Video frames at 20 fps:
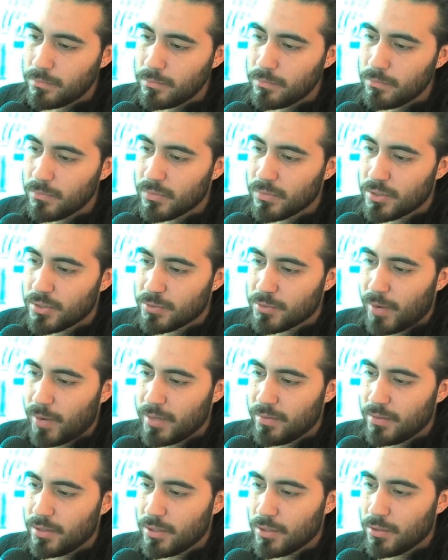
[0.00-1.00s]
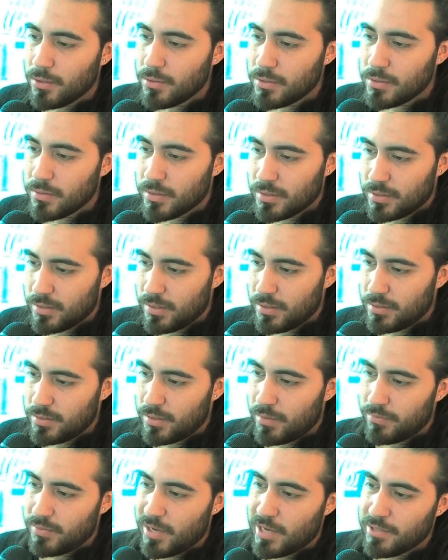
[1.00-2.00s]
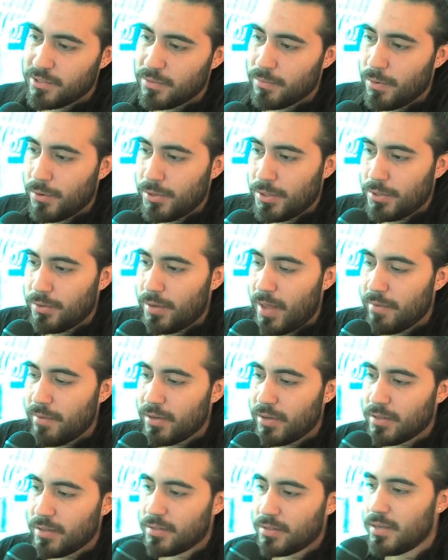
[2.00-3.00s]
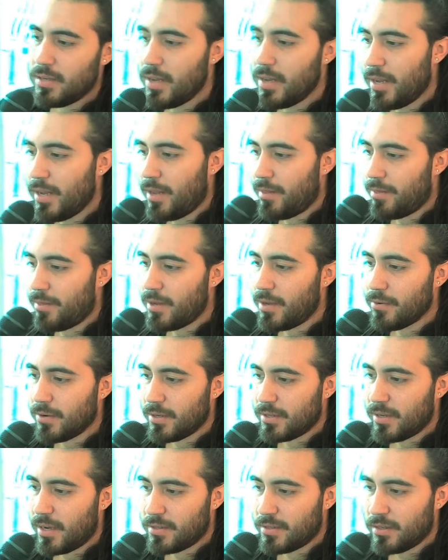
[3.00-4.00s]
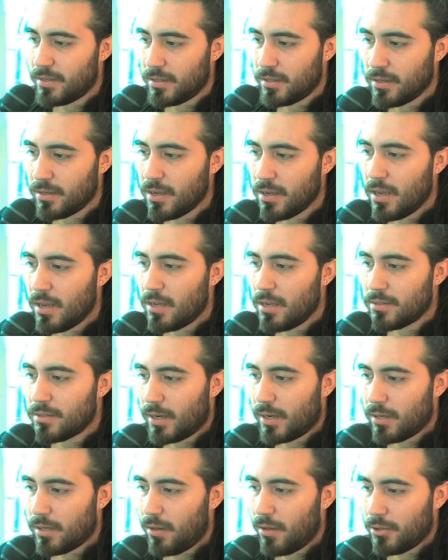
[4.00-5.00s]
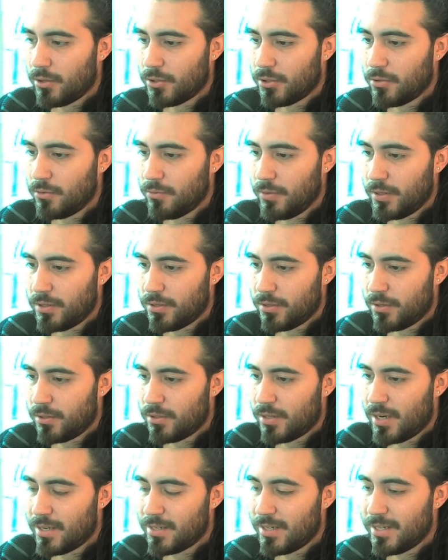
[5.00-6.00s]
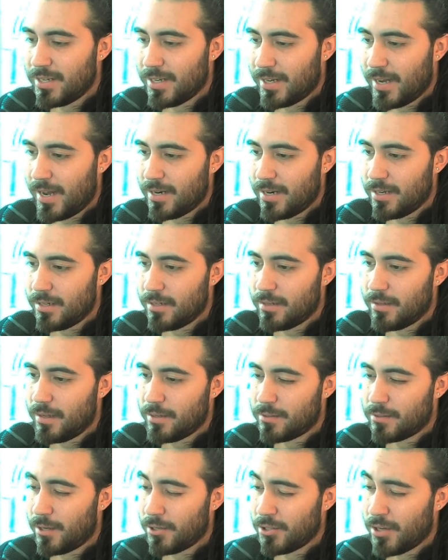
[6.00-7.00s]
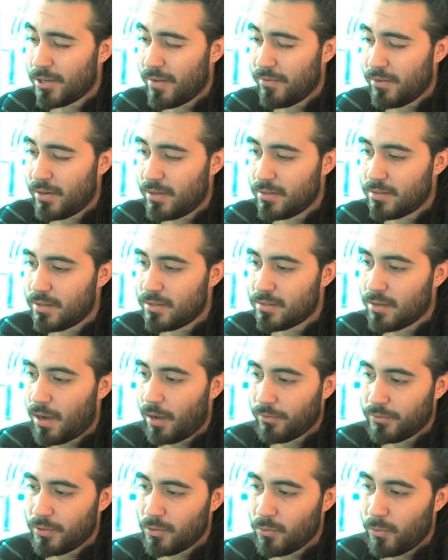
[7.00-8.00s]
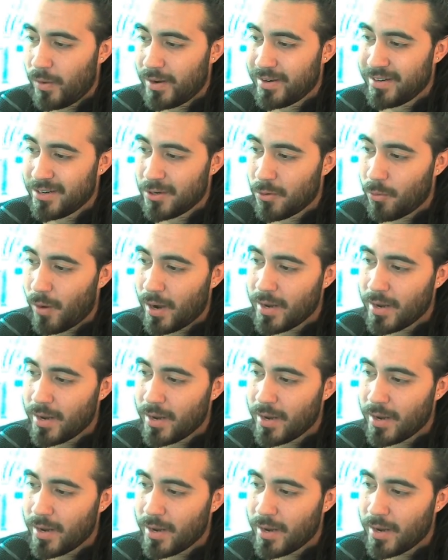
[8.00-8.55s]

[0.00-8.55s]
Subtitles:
Despite the uselessness of testimonial evidence and theory testing, psychological research has indicated that such evidence is often weighted quite